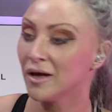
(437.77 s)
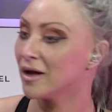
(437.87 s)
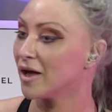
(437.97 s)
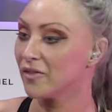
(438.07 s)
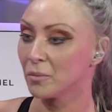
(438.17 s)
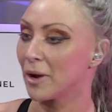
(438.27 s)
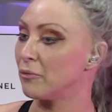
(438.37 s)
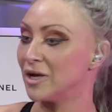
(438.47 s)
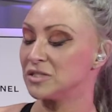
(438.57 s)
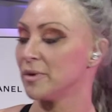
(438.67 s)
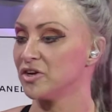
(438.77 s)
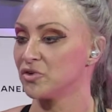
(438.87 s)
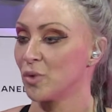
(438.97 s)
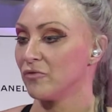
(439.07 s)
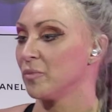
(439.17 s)
And then my resume just
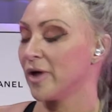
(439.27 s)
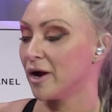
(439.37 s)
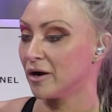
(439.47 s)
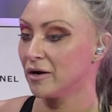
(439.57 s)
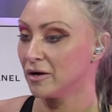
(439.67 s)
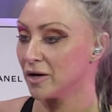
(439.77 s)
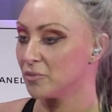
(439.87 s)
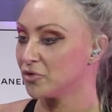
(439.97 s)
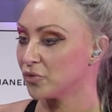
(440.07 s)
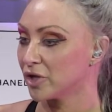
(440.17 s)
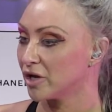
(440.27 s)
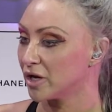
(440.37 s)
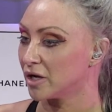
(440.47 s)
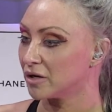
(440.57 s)
went from there. I'm just really good at,